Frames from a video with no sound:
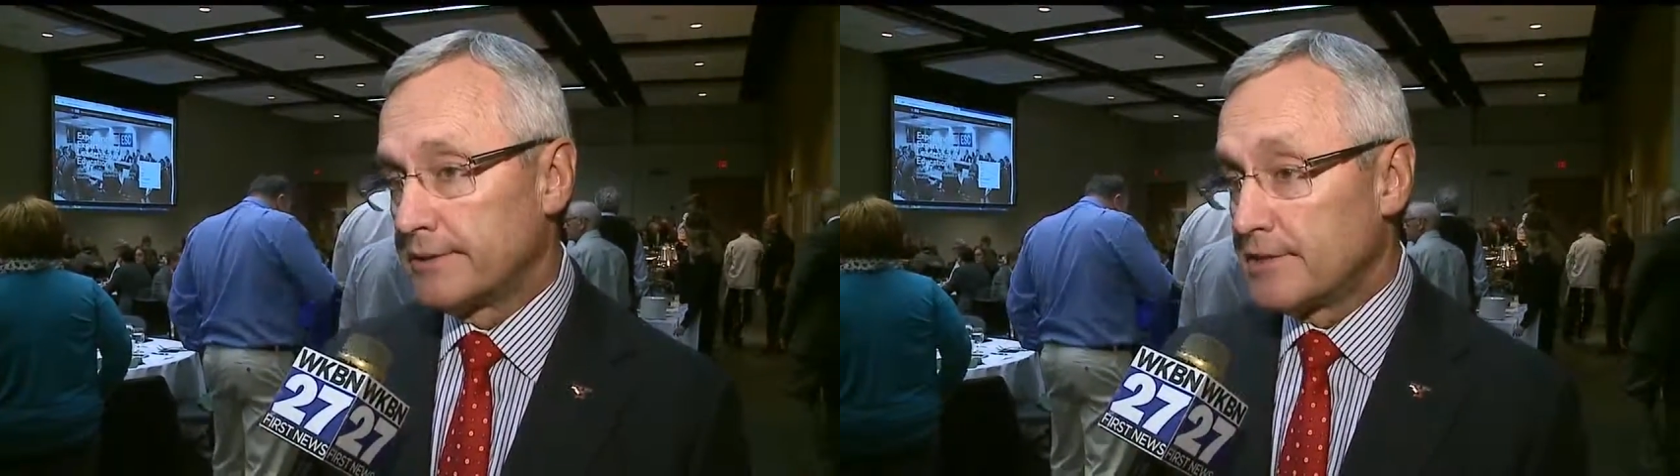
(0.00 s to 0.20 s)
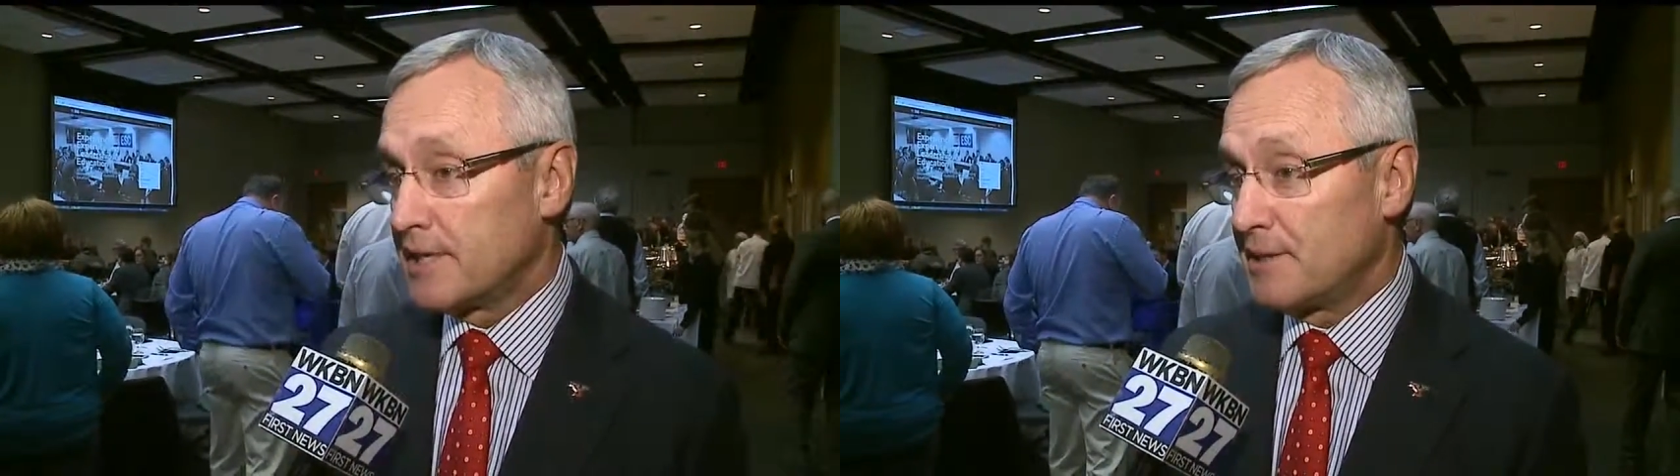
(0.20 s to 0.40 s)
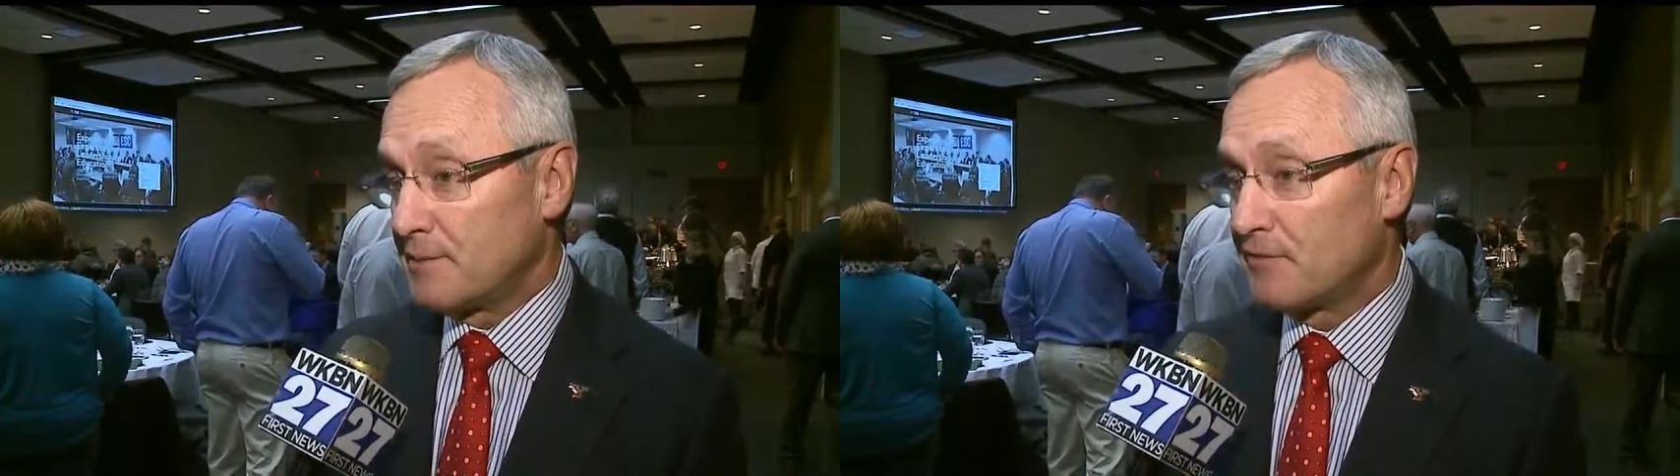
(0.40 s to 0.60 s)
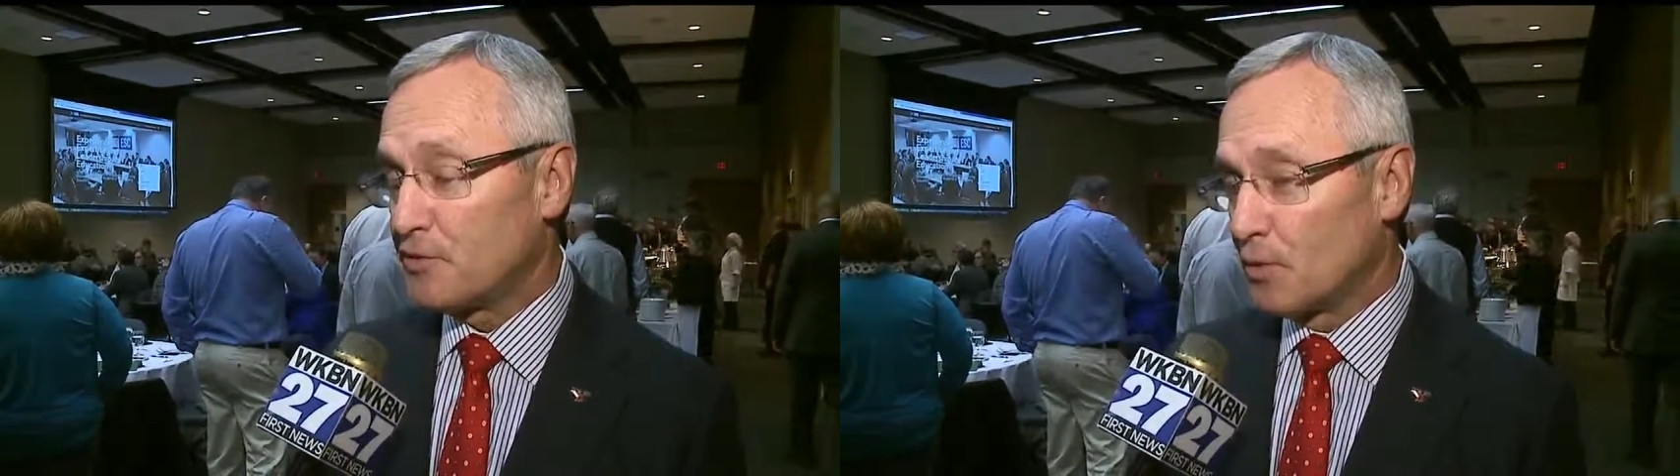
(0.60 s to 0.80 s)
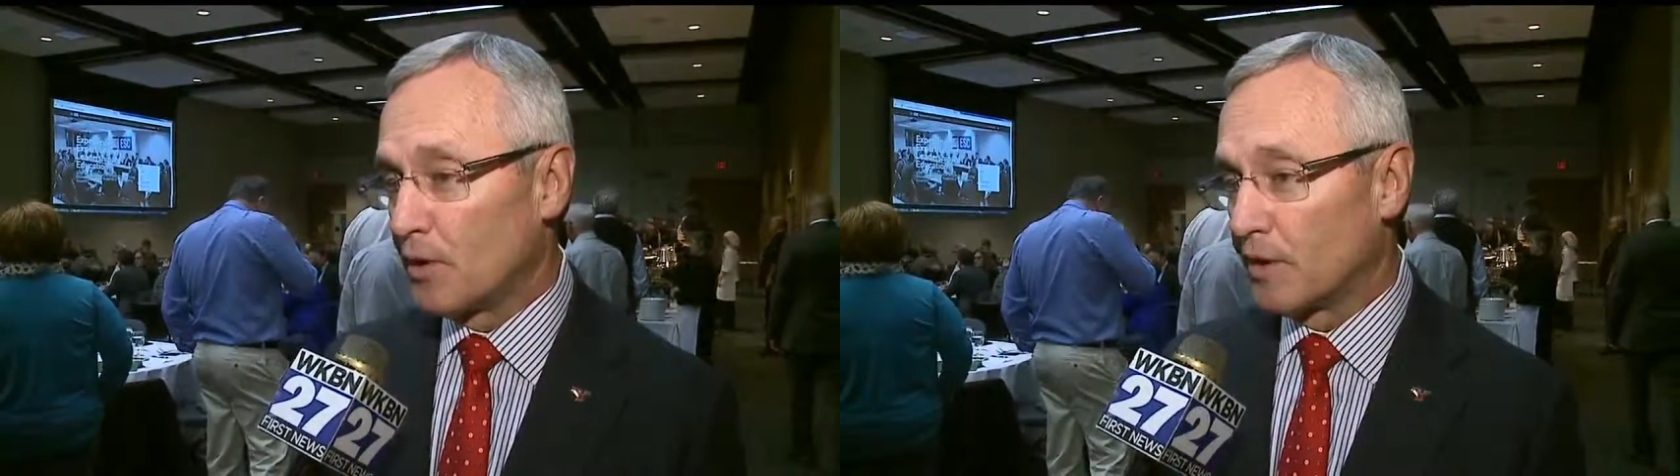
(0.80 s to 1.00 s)
team, if
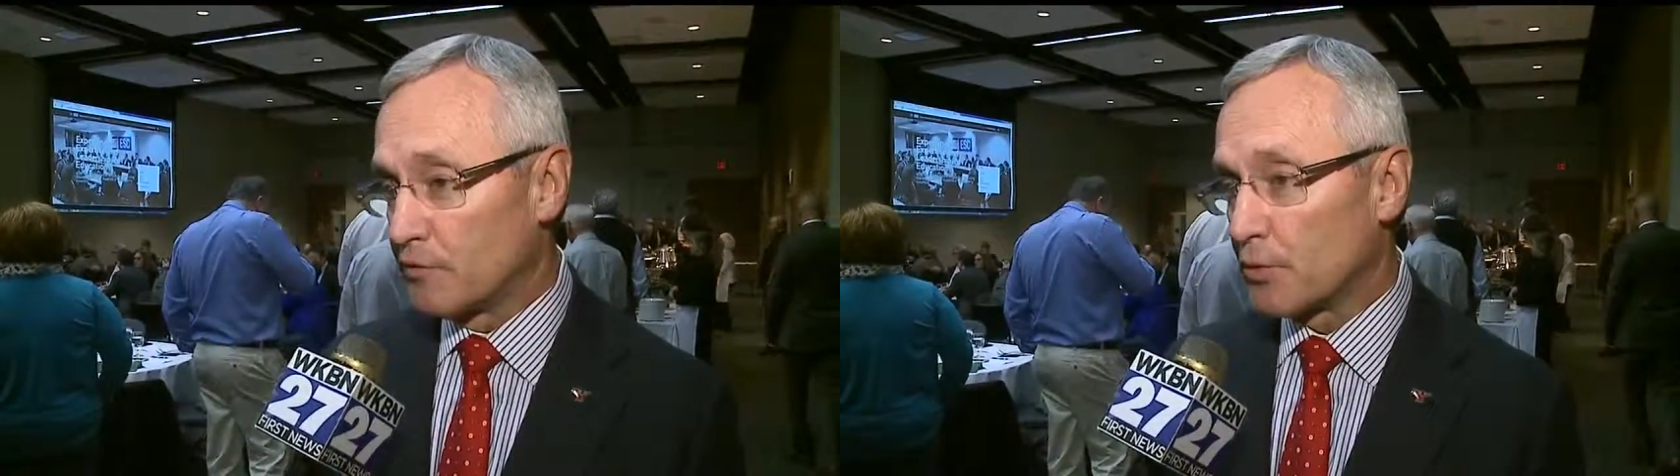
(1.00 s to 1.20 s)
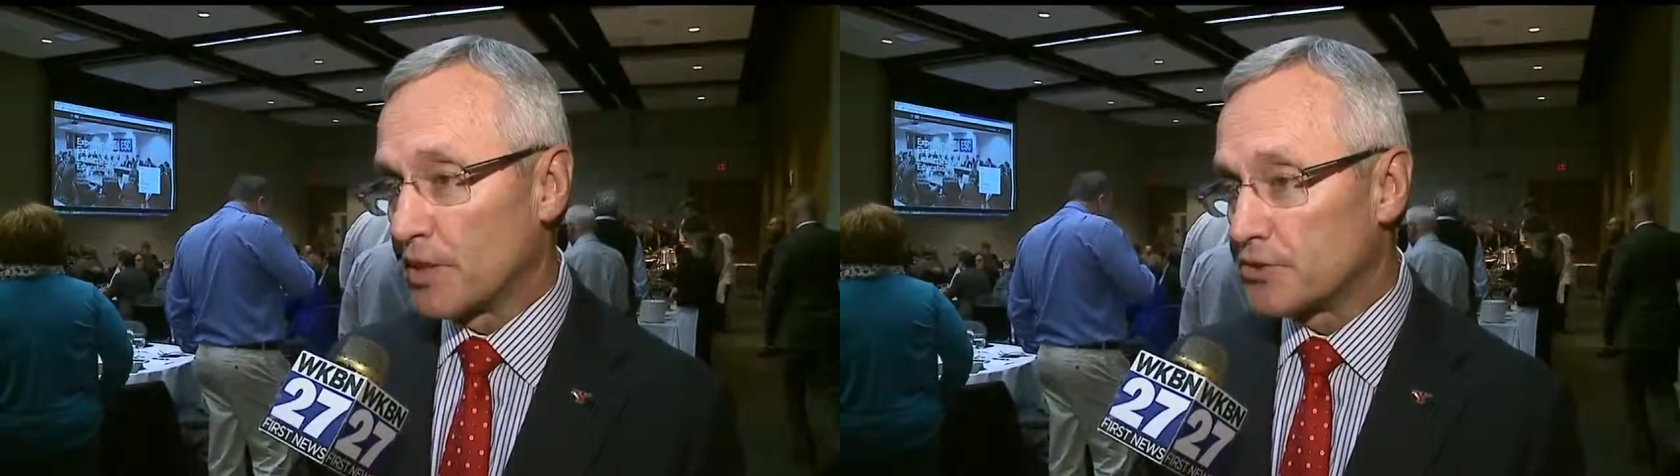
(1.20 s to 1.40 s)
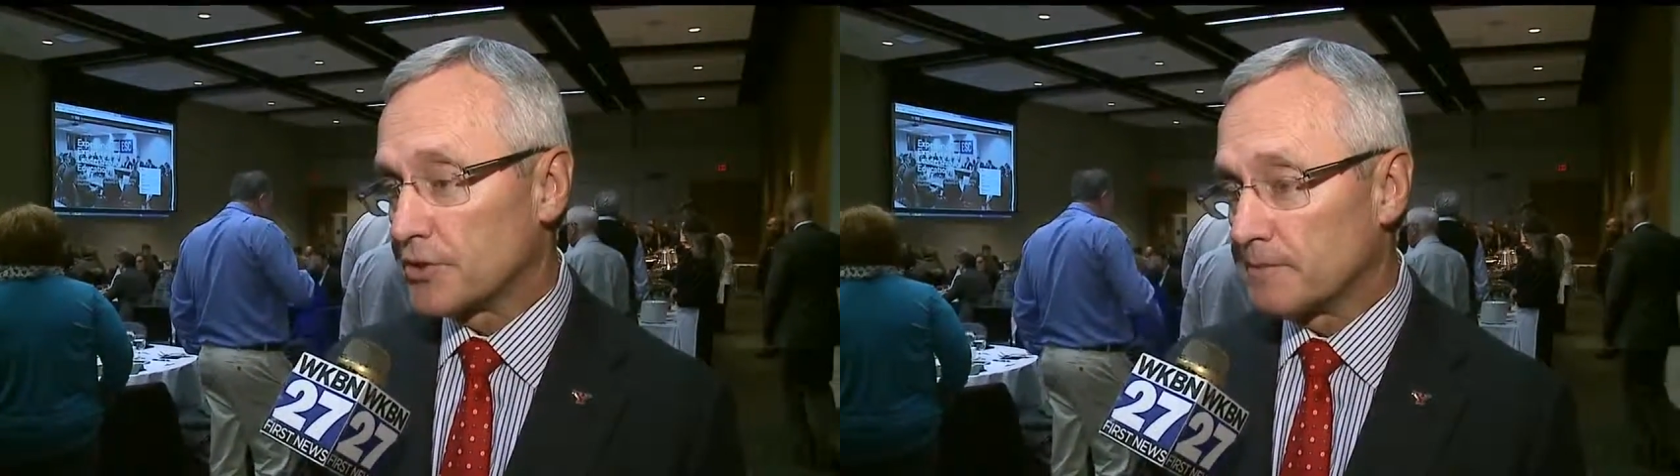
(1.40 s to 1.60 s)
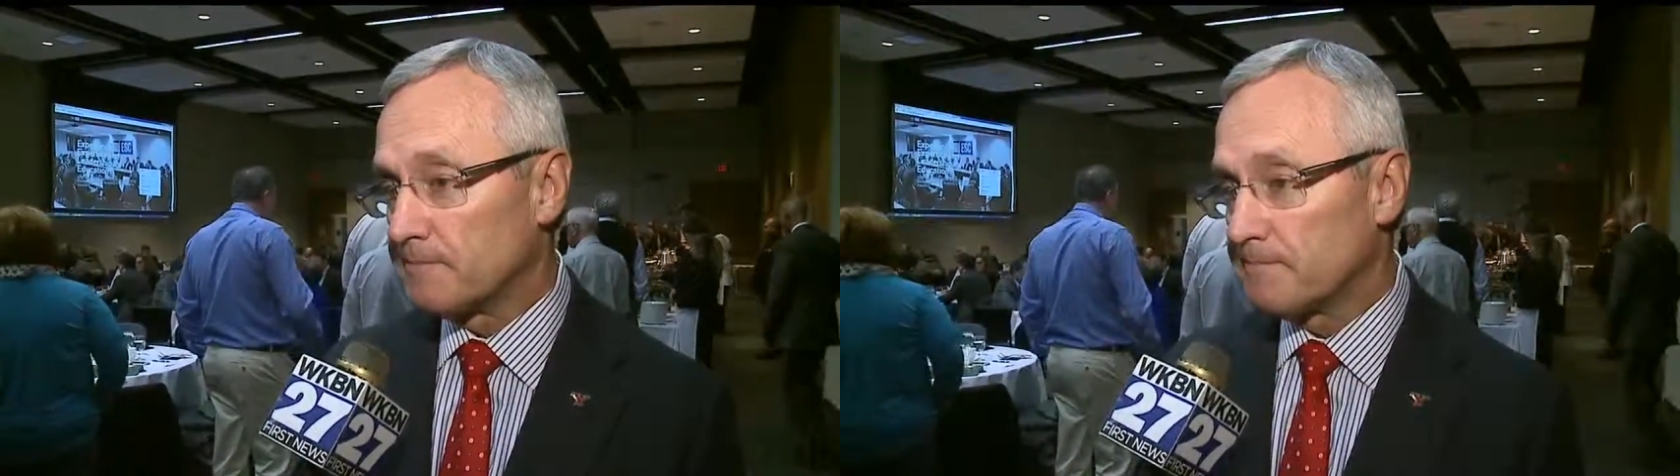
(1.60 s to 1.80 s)
you will, of the region.